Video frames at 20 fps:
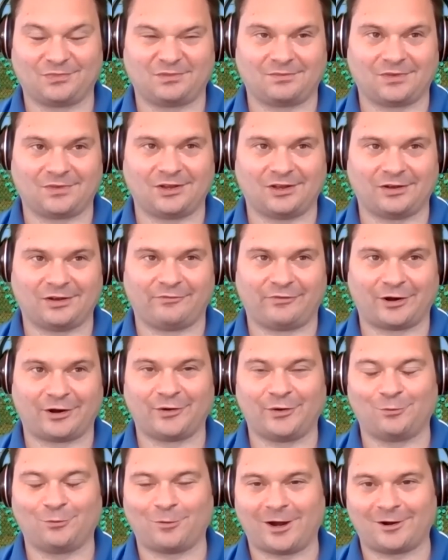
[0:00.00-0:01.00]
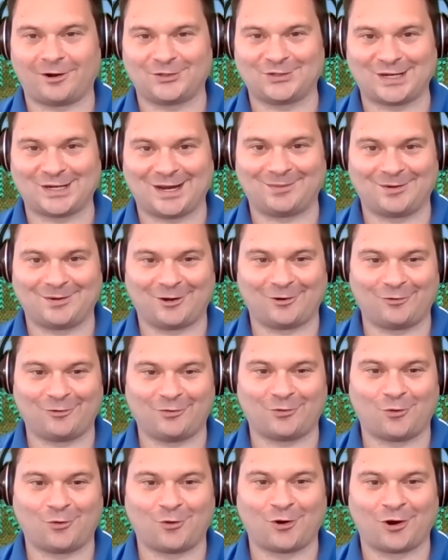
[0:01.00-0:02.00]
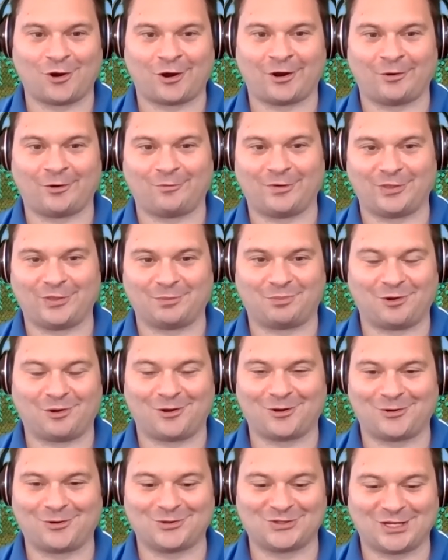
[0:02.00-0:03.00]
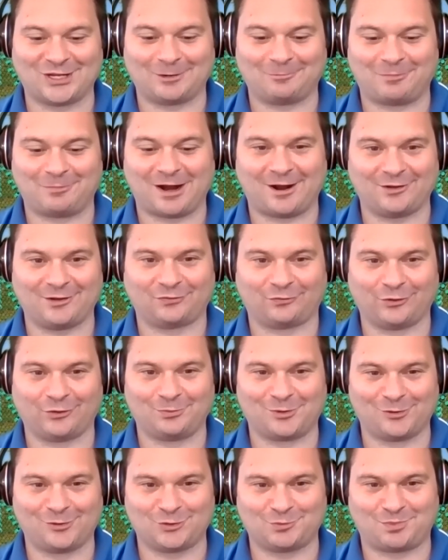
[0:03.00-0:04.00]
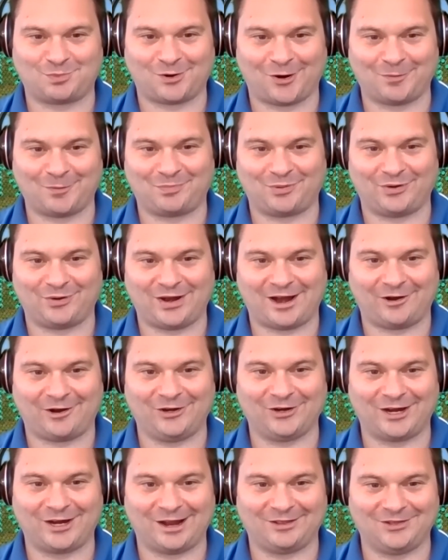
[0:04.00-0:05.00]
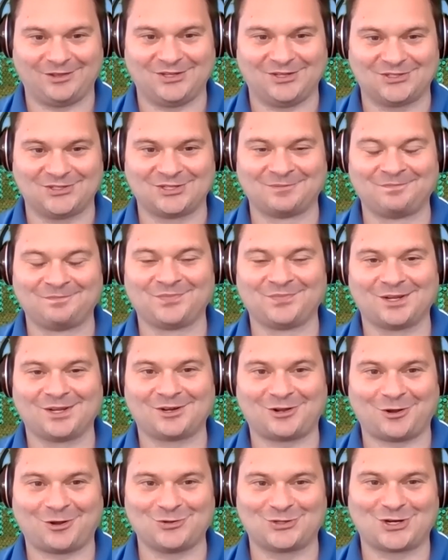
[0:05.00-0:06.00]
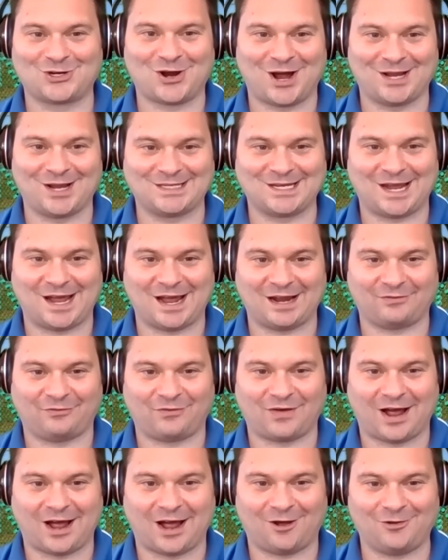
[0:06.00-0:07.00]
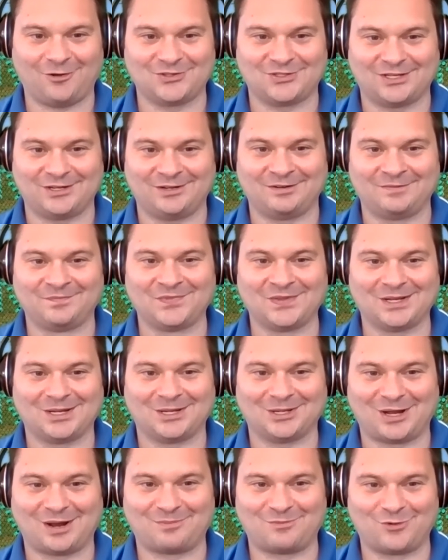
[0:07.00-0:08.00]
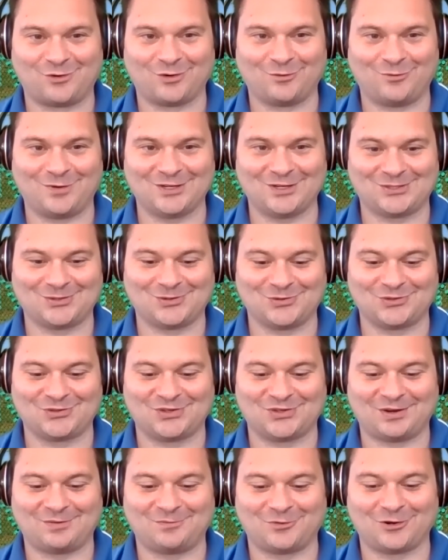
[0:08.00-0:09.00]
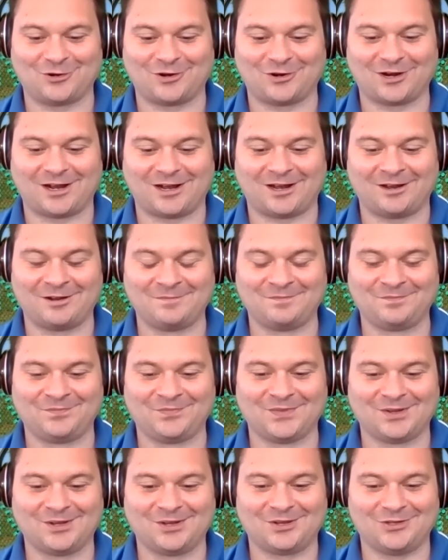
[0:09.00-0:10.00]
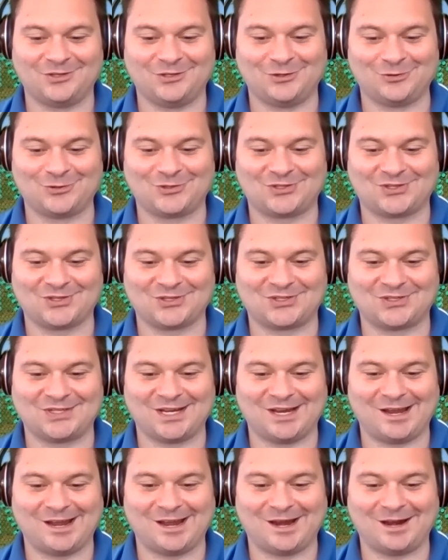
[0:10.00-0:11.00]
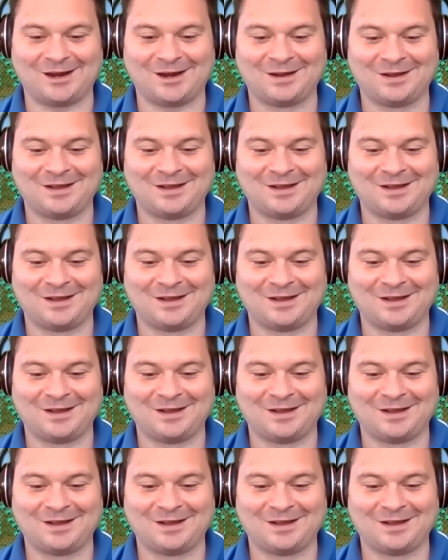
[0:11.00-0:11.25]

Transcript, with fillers: the very rare timeout or when the ball goes out of bounds for the most part. But now you're getting these close contact fouls and a lot more whistles than we're uh, used to seeing.